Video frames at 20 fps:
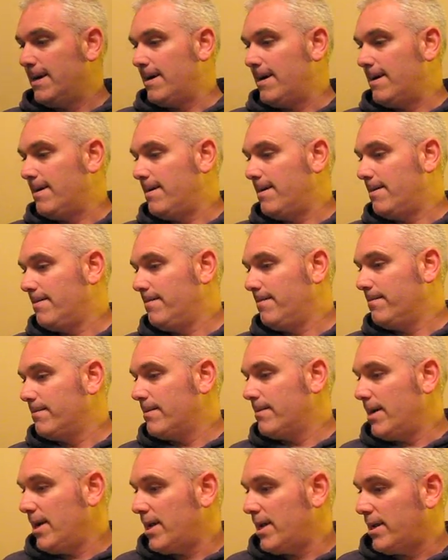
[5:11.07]
All
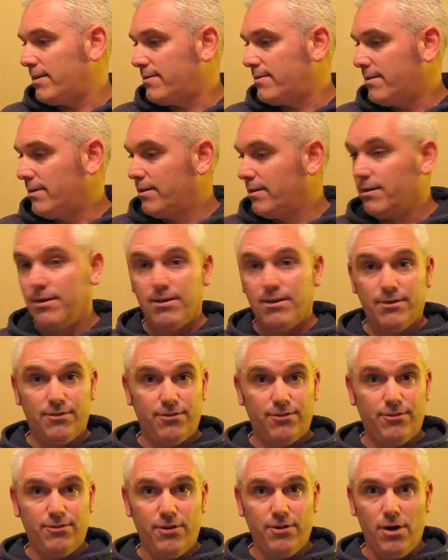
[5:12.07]
right,
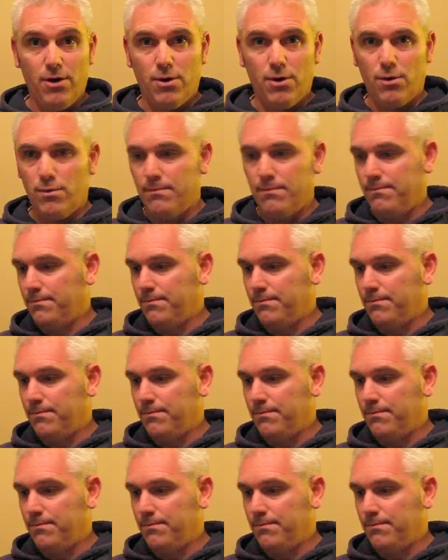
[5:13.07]
so